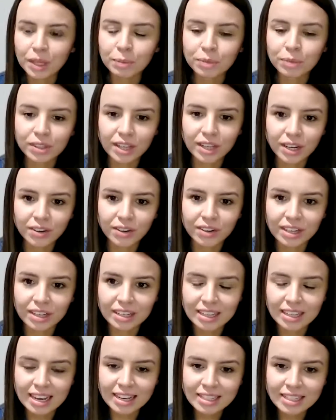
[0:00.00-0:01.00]

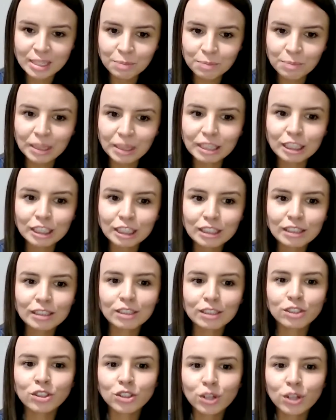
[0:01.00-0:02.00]
Bulgarian, yes. But it
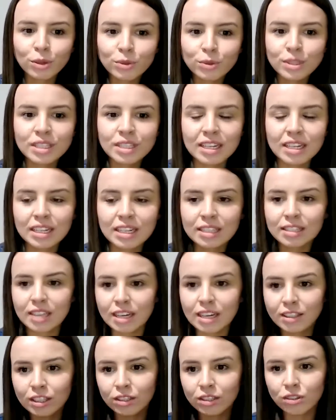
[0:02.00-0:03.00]
shows an
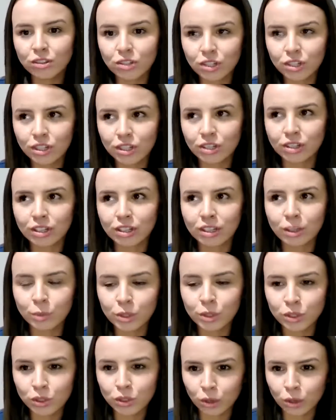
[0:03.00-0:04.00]
exciting journey
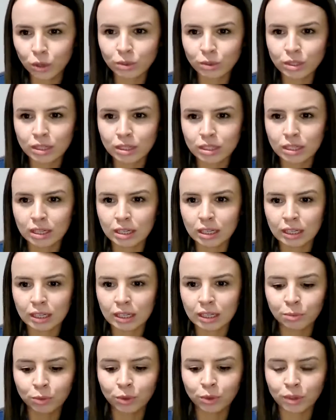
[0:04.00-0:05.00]
which goes
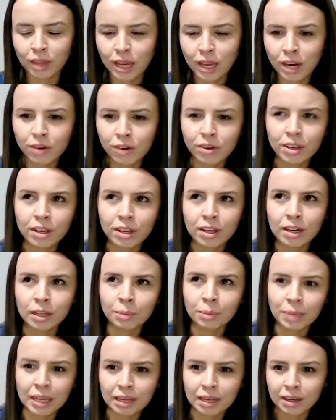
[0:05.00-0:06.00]
in Bulgaria,
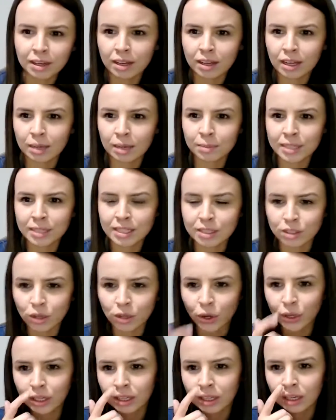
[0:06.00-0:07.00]
Albania,
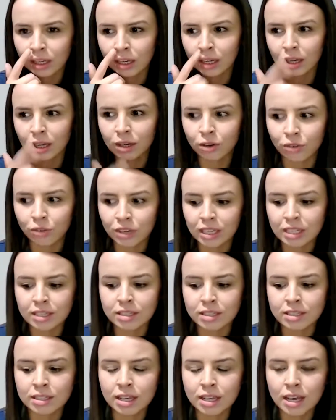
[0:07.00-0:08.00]
Macedonia,
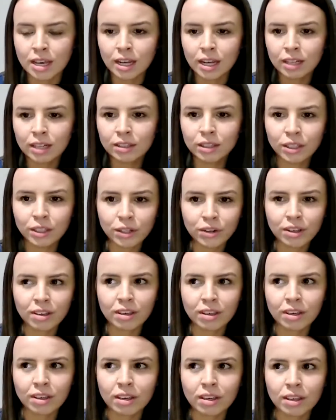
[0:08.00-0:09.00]
Greece,
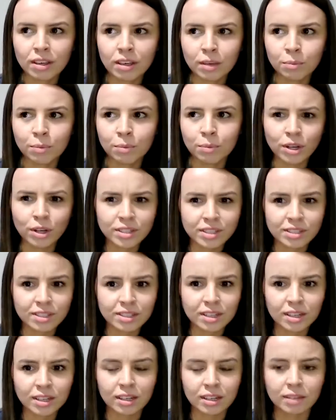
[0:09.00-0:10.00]
Turkey,
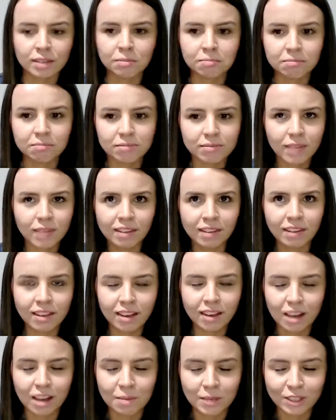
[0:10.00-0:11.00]
Bosnia. I
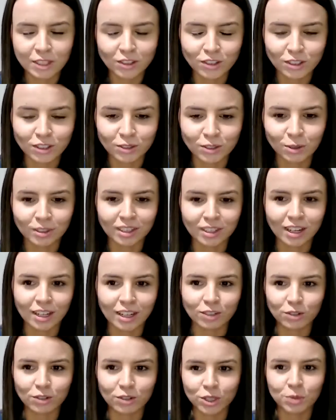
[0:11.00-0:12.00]
think I mentioned all the
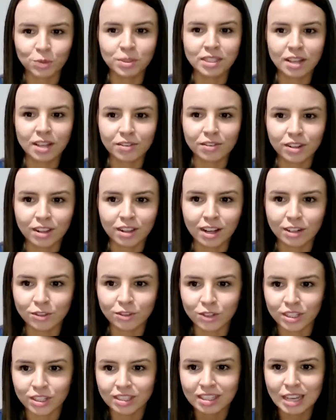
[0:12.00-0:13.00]
countries,
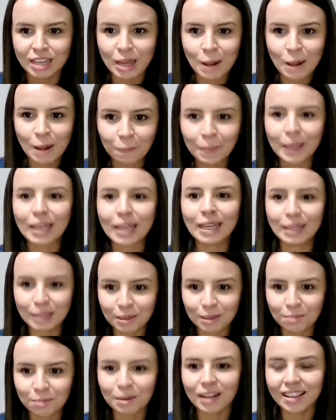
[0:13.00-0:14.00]
countries in
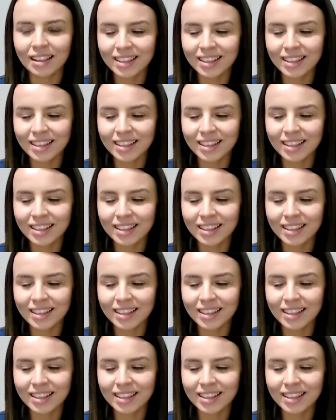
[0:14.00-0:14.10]
the Balkans.